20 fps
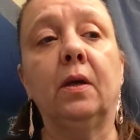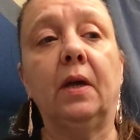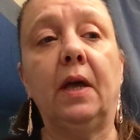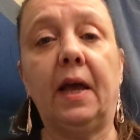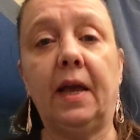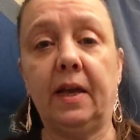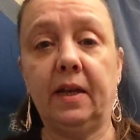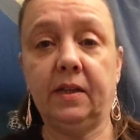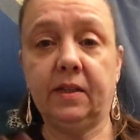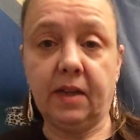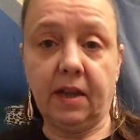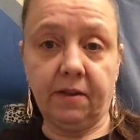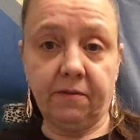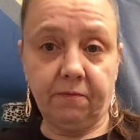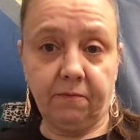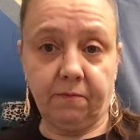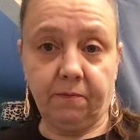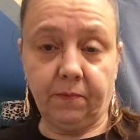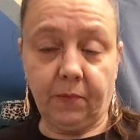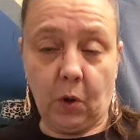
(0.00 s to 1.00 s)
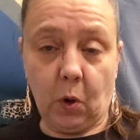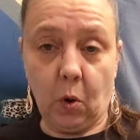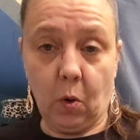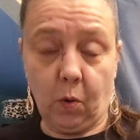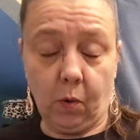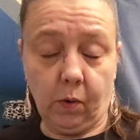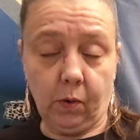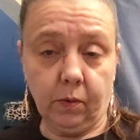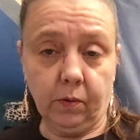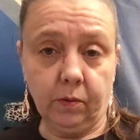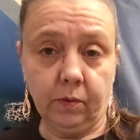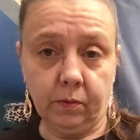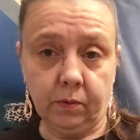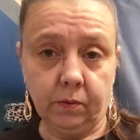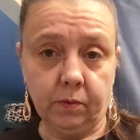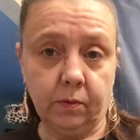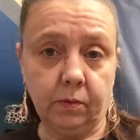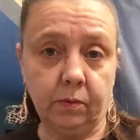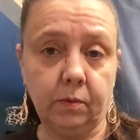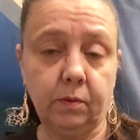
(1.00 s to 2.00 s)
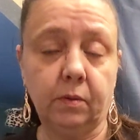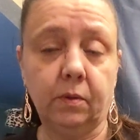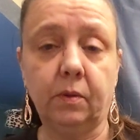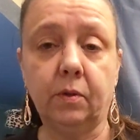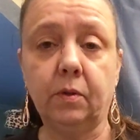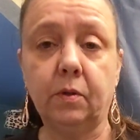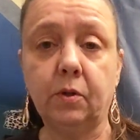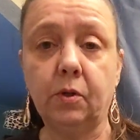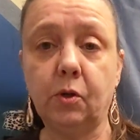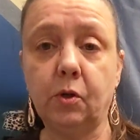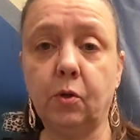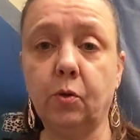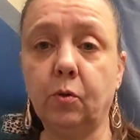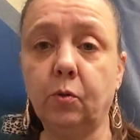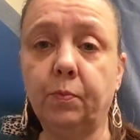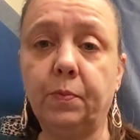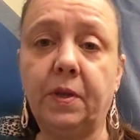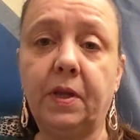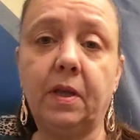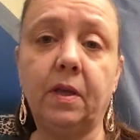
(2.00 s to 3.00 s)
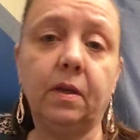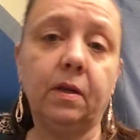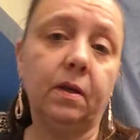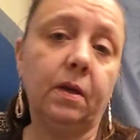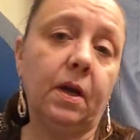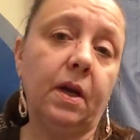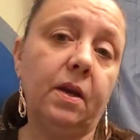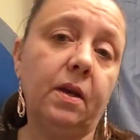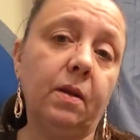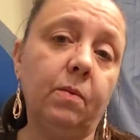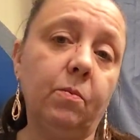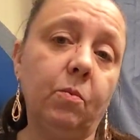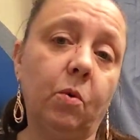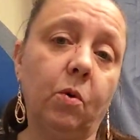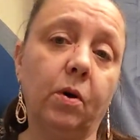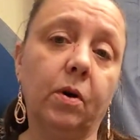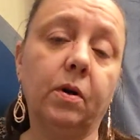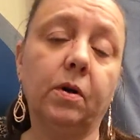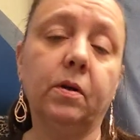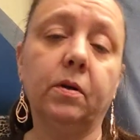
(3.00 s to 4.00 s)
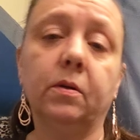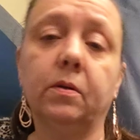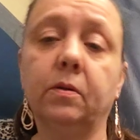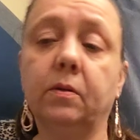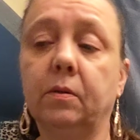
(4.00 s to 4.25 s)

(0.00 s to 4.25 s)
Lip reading: as a whole. You, me, I need more.